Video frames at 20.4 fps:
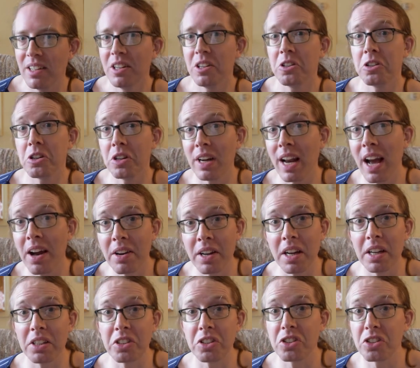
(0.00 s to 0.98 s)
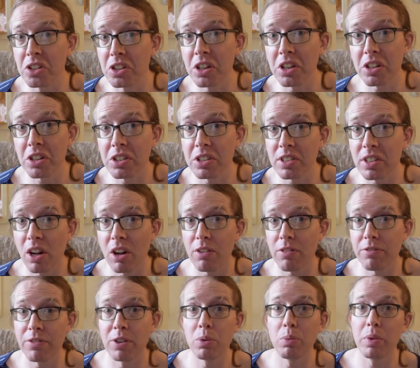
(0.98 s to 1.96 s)
learn how to assert
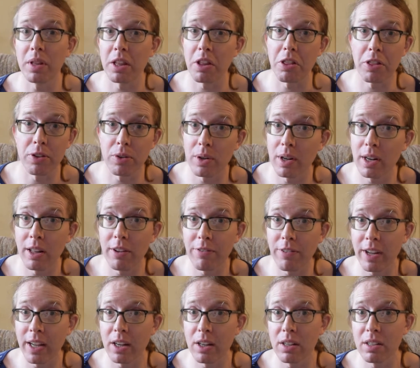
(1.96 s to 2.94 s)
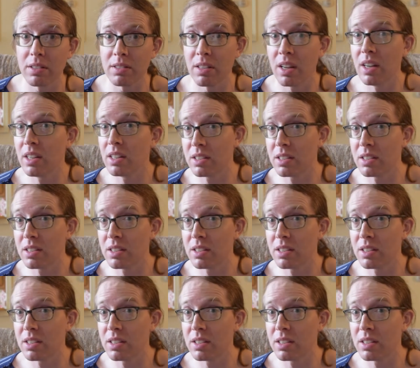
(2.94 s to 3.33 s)
yourself with authority figures.